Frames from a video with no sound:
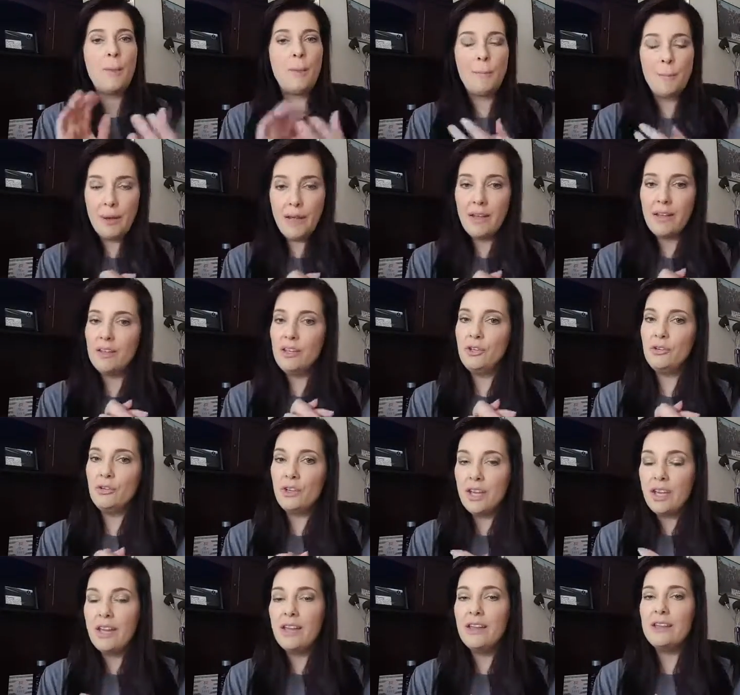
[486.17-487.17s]
But you
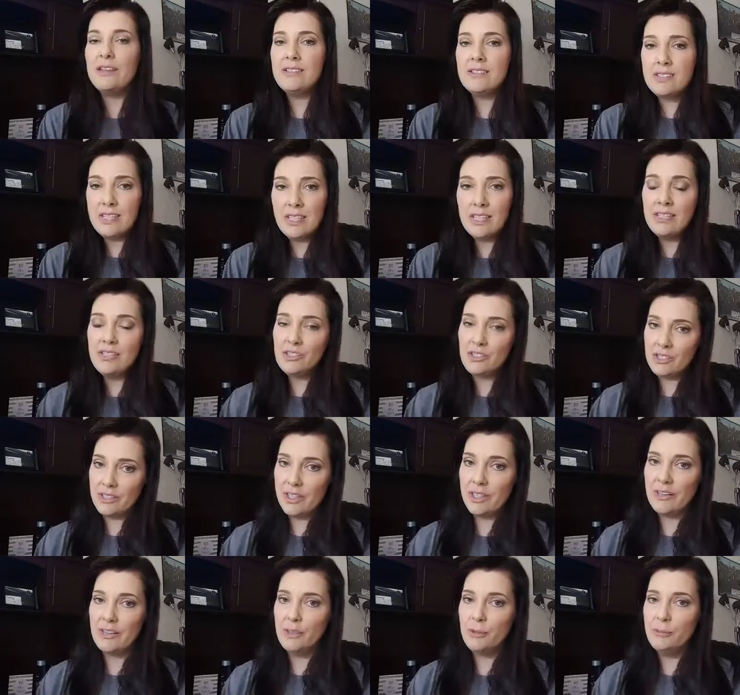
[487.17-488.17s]
can teach
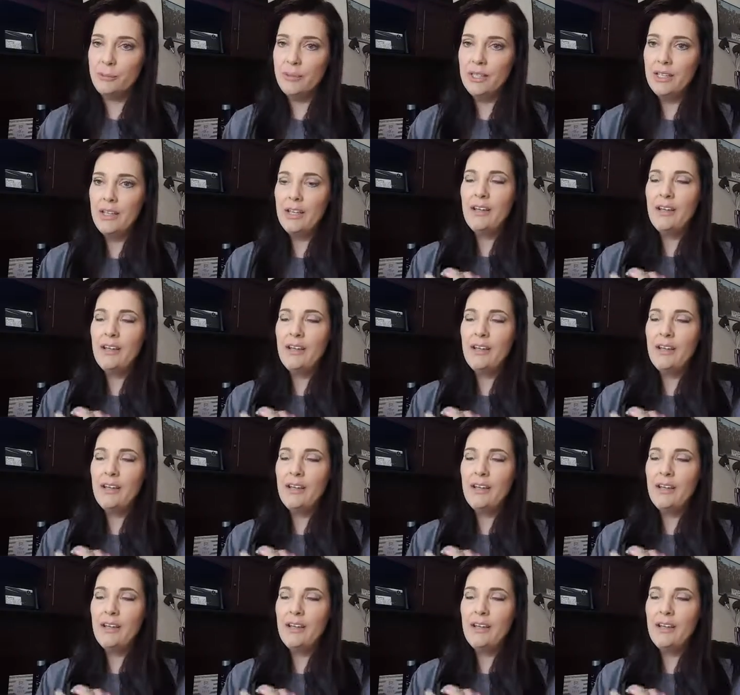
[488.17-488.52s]
them